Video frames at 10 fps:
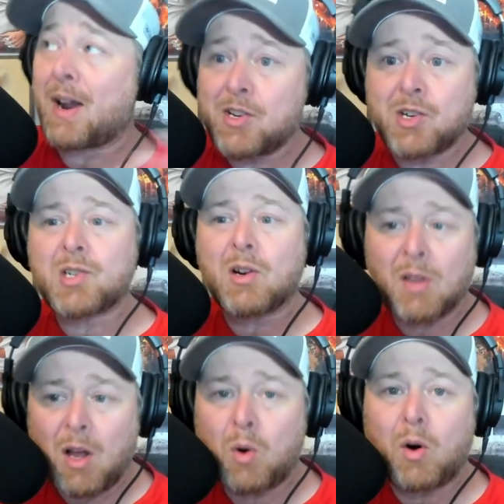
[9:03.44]
Rangers
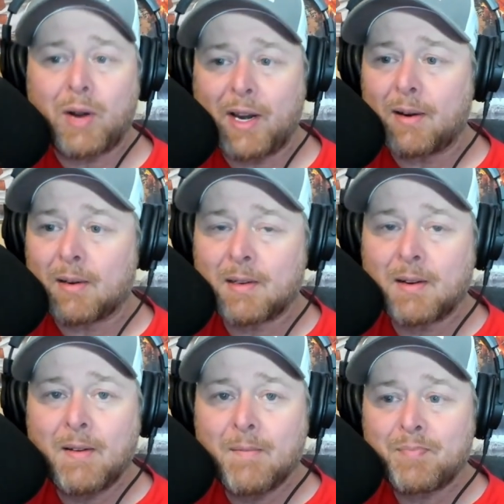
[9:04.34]
are local here.
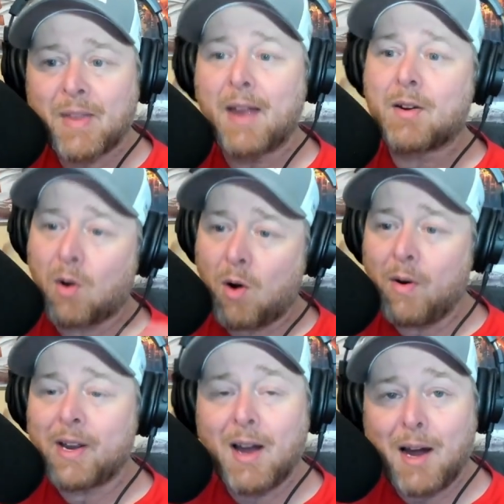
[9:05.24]
And
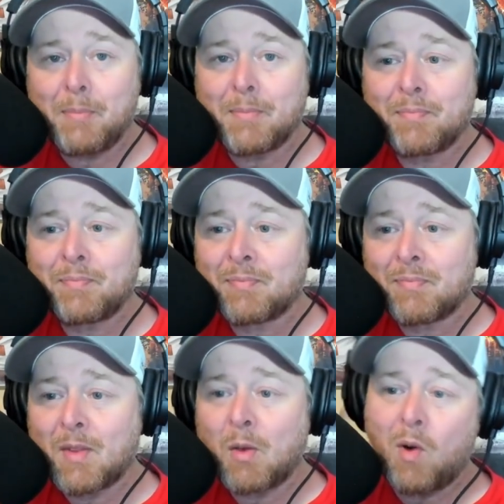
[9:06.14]
growing up,
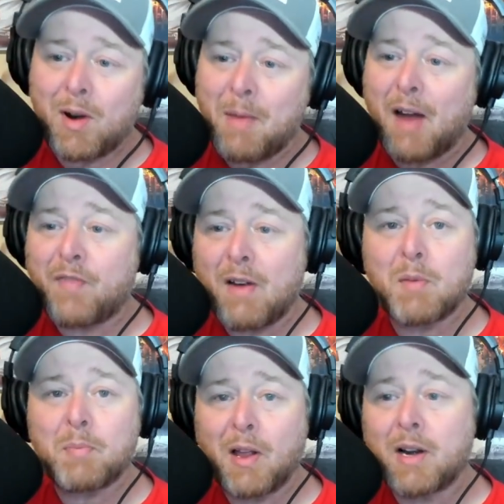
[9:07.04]
one of my
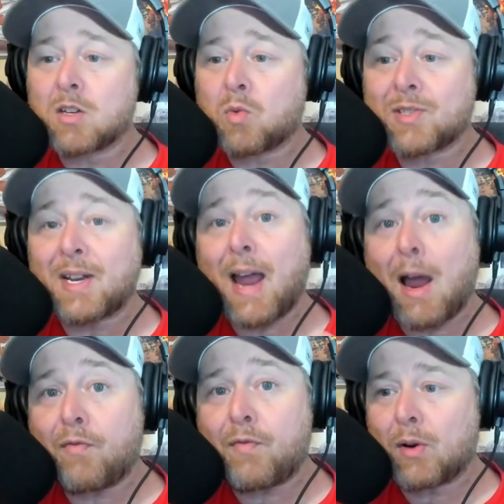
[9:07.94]
favorite players was an
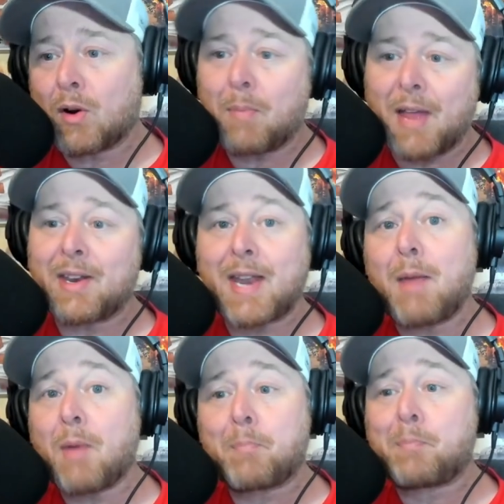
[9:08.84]
outfielder by the
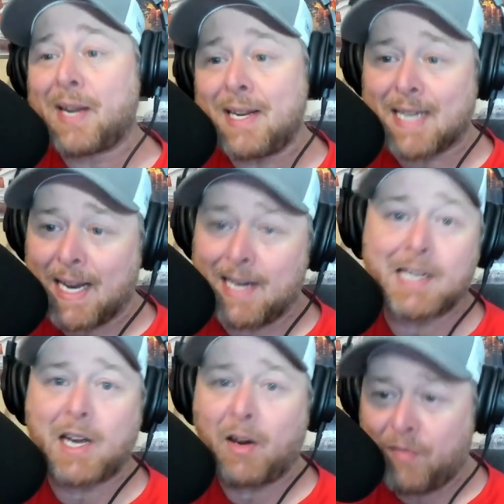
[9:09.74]
name of Pete
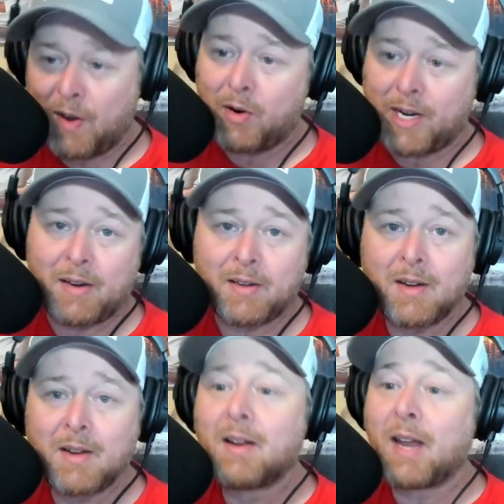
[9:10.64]
Incaviglia.
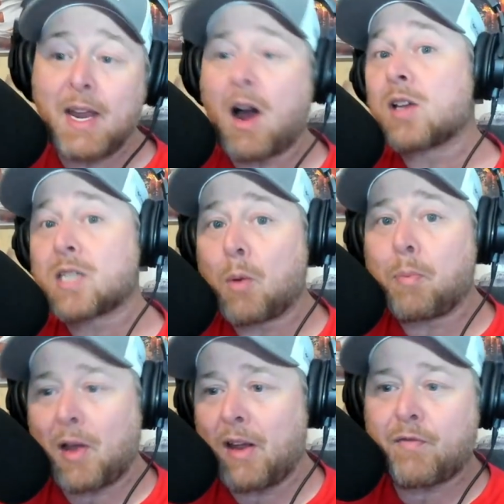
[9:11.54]
He also
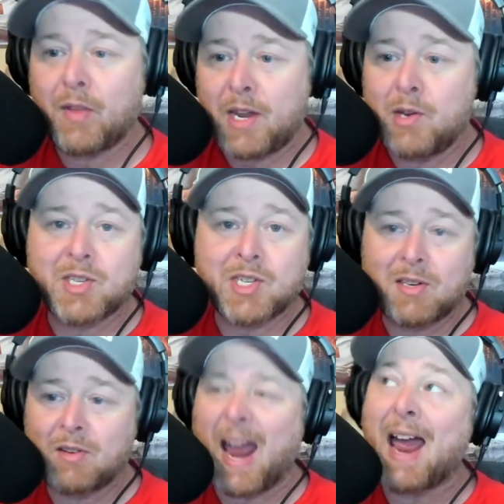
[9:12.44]
played for the
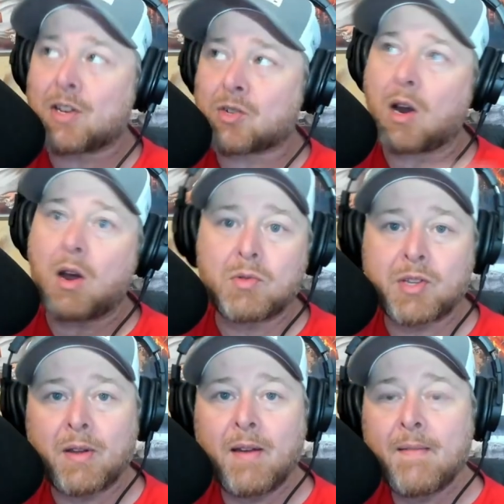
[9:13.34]
Houston Astros.